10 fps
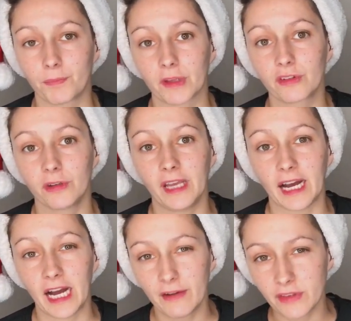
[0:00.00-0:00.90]
So yeah,
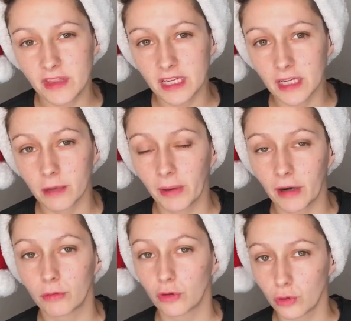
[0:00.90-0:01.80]
have a think
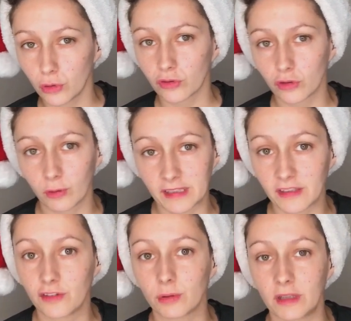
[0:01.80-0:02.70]
about your
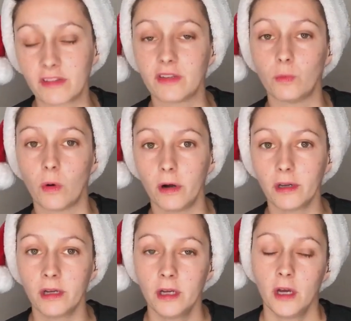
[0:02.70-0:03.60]

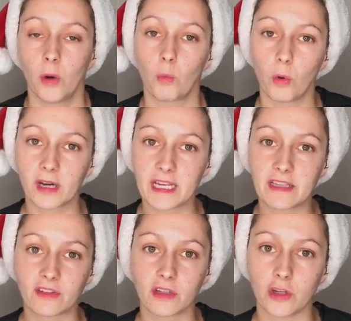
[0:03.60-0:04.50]
2021. what it
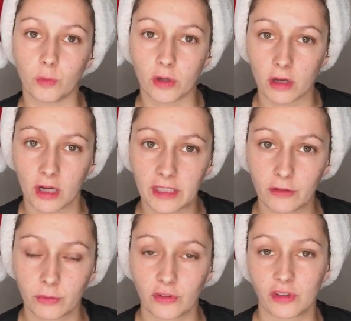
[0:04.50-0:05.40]
is that you would like
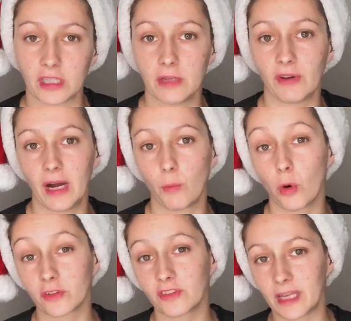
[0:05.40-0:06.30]
to achieve and
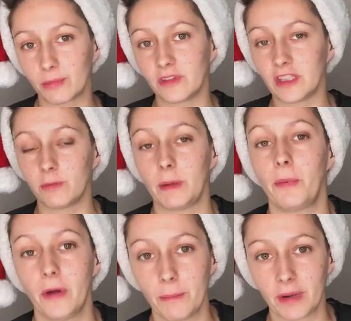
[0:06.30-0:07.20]
what steps need to be
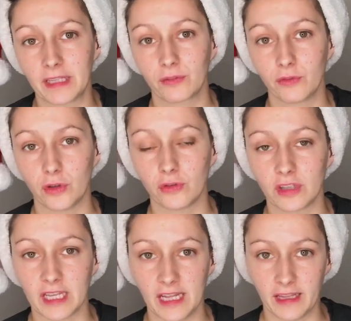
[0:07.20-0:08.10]
put in place for you to
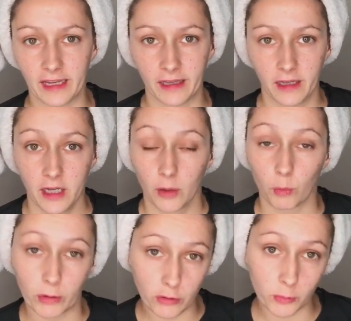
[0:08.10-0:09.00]
get there.
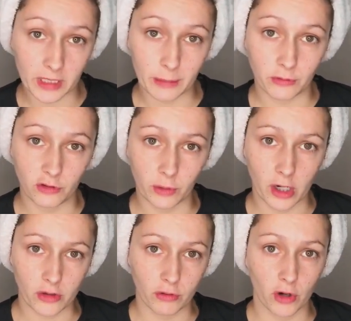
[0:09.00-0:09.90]
Will you be able to do it
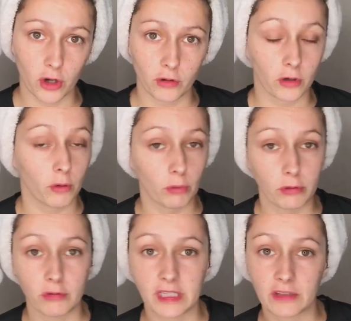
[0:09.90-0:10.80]
on your own? Will
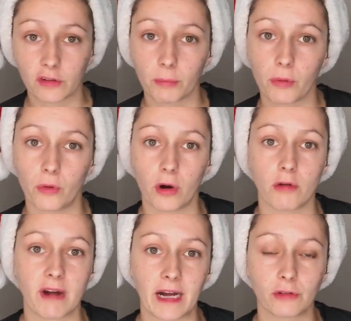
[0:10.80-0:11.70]
you need support
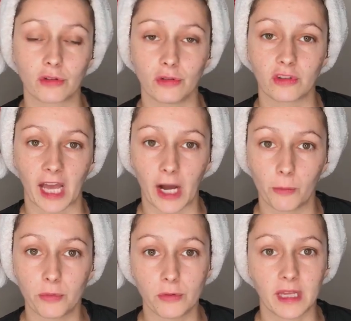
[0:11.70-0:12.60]
around you to
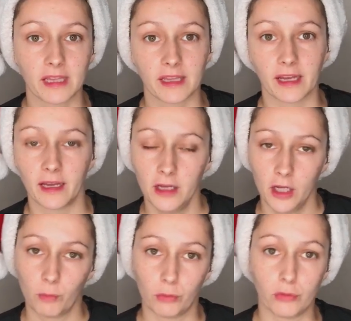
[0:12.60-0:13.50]
help you get there?
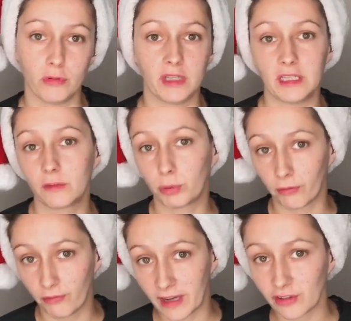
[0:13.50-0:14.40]
Will you need
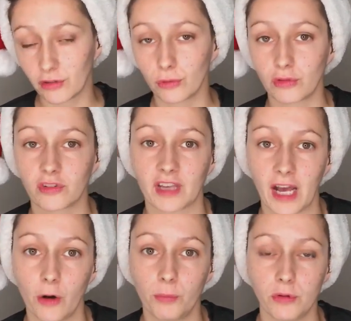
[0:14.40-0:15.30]
professionals to
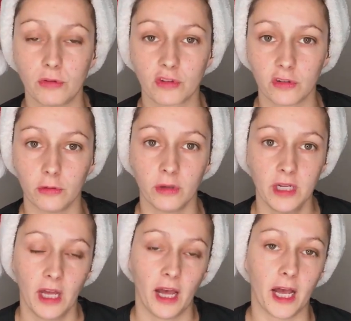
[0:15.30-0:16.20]
help you too?
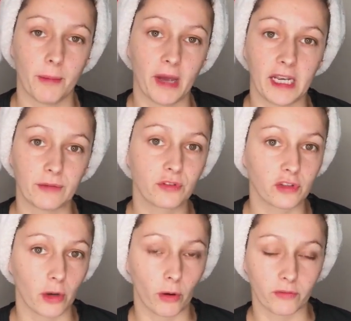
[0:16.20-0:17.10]
And if
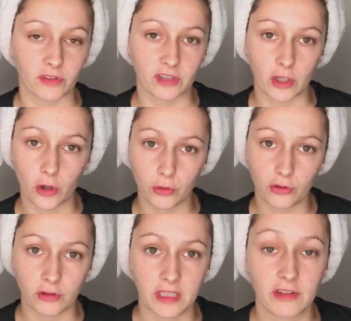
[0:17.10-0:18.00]
so, obviously, who do
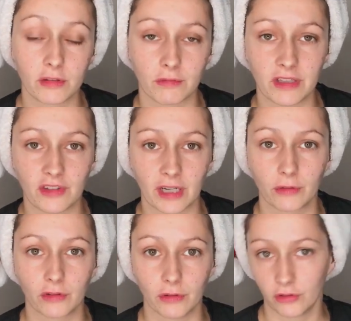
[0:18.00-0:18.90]
you need to reach out
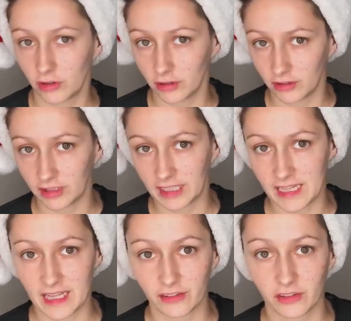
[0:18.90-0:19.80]
to get
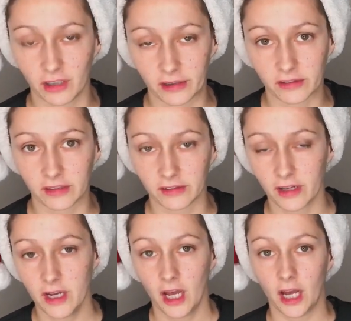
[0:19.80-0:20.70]
that started?
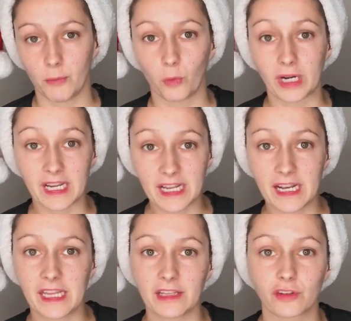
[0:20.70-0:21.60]
We're nearly in